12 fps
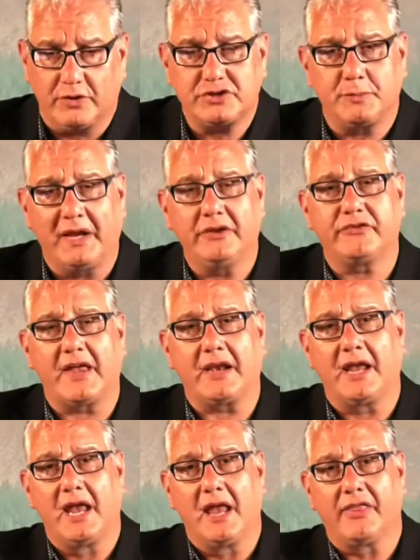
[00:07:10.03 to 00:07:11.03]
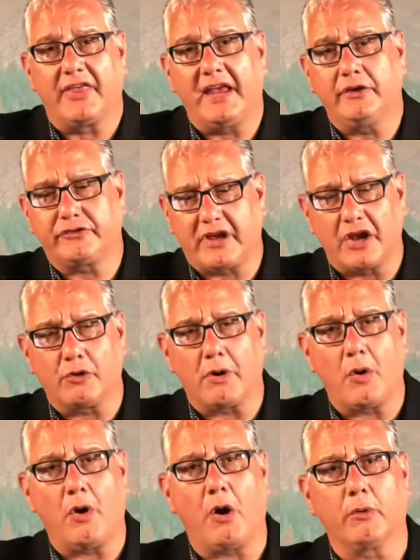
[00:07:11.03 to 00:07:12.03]
which means that things can
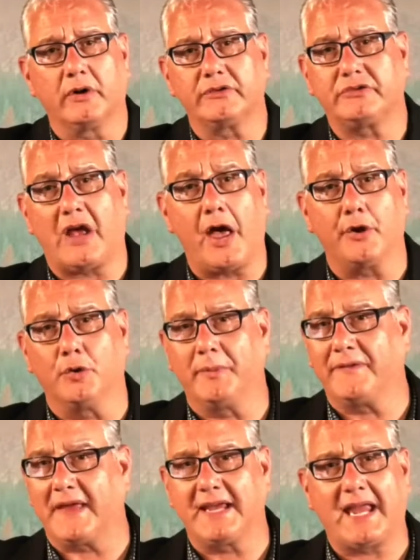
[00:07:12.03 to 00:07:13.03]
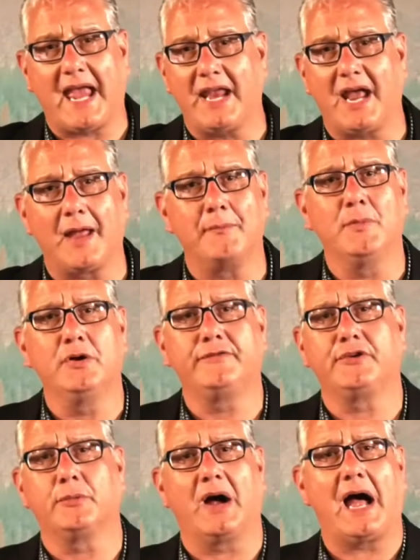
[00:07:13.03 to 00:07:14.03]
grow horizontal, but they cannot
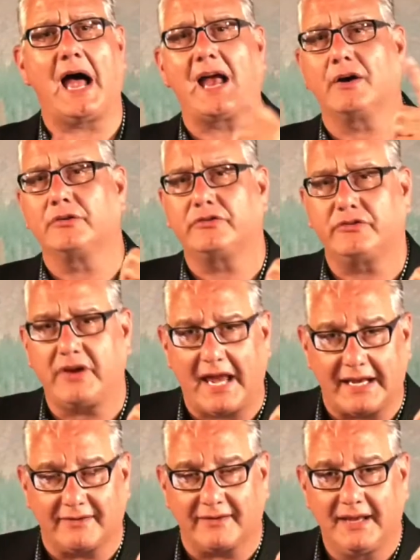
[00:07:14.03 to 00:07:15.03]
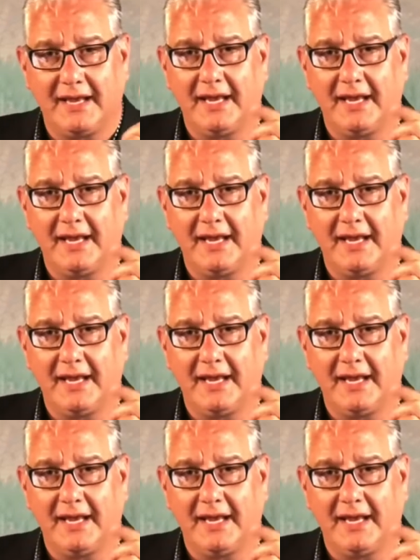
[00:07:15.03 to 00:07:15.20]
move to a higher state.